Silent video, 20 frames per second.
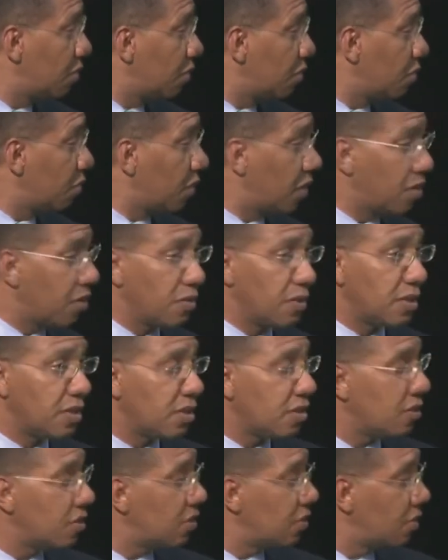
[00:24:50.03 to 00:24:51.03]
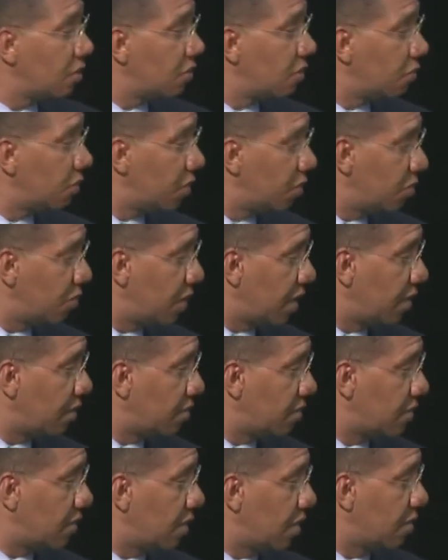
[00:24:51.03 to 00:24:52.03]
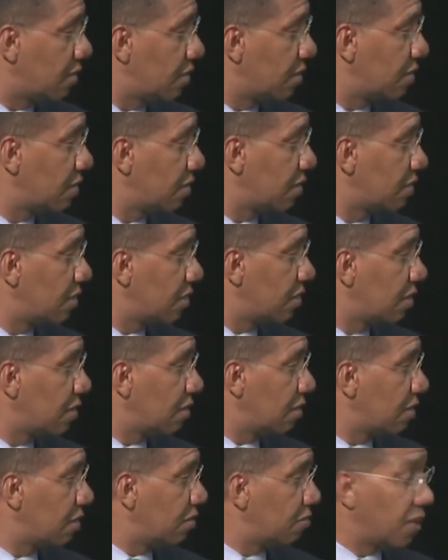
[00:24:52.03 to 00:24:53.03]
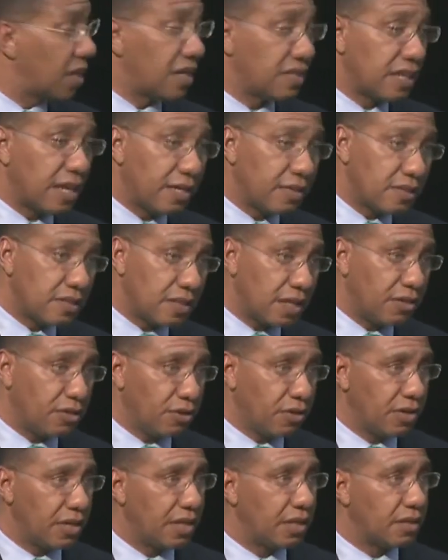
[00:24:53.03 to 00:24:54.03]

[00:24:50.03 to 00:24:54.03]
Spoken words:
whether it is with the United States. But as I said earlier,